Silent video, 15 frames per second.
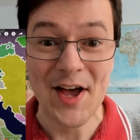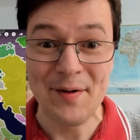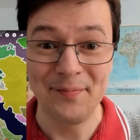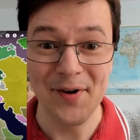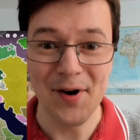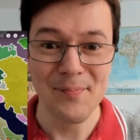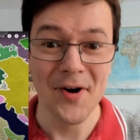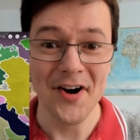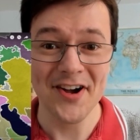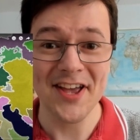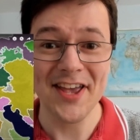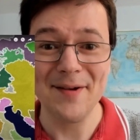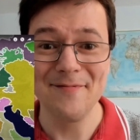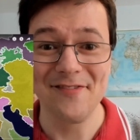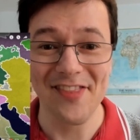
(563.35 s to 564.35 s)
but mocking
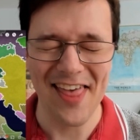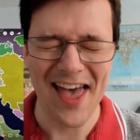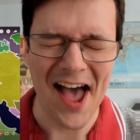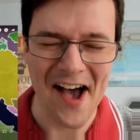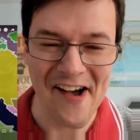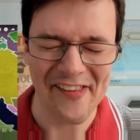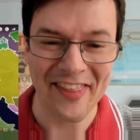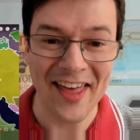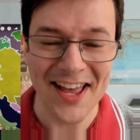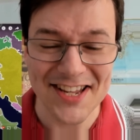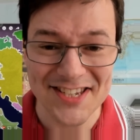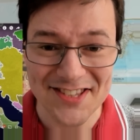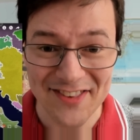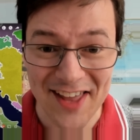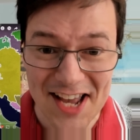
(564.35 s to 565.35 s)
him for that
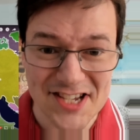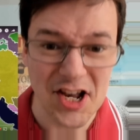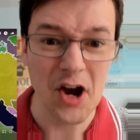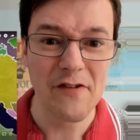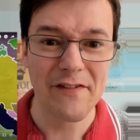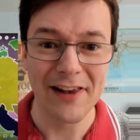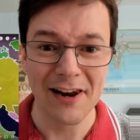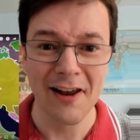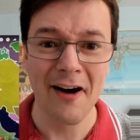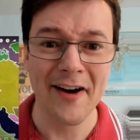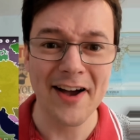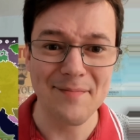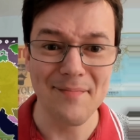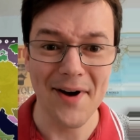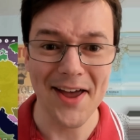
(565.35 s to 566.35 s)
is over the
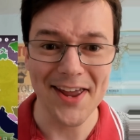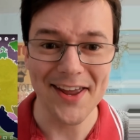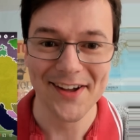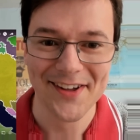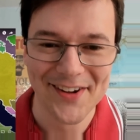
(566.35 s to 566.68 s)
line, mate.